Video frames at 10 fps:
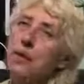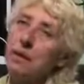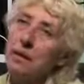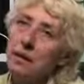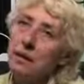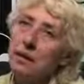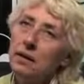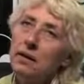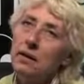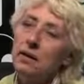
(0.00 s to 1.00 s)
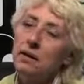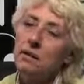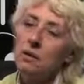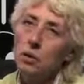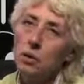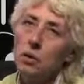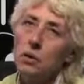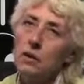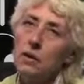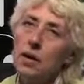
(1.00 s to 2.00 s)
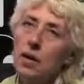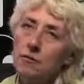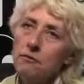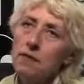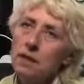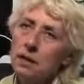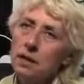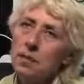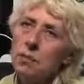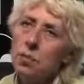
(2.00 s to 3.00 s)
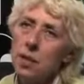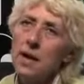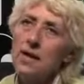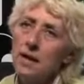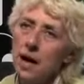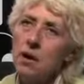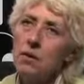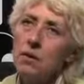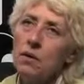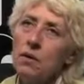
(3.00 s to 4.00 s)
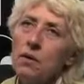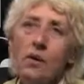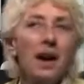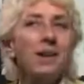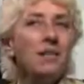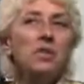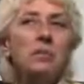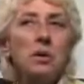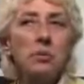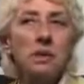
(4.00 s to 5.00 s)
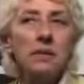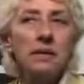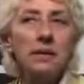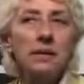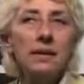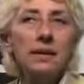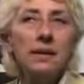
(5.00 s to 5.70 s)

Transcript: bit of the world every time right now? There has to be a reason.